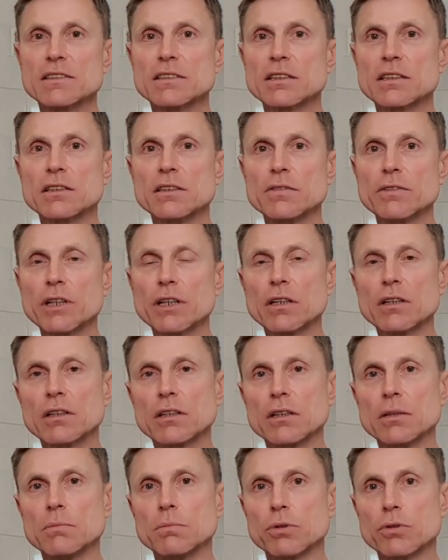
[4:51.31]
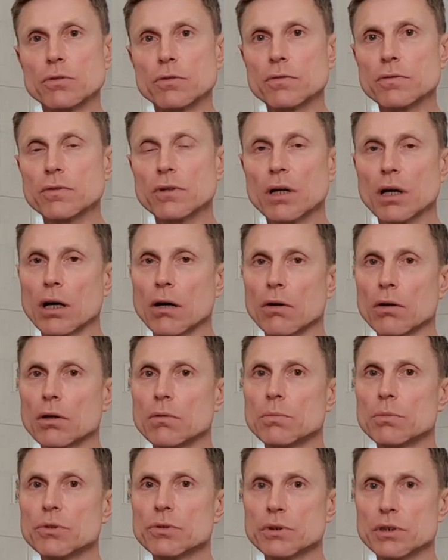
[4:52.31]
significantly improve our
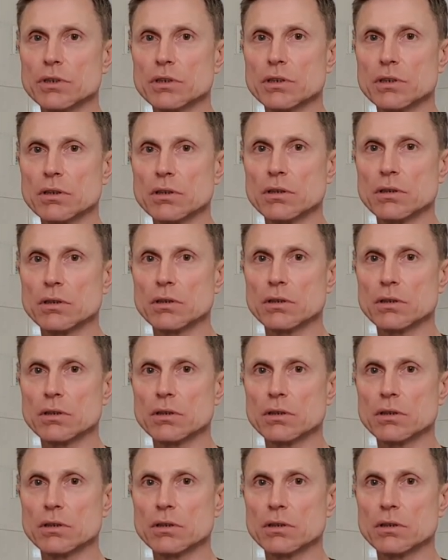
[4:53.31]
immunity.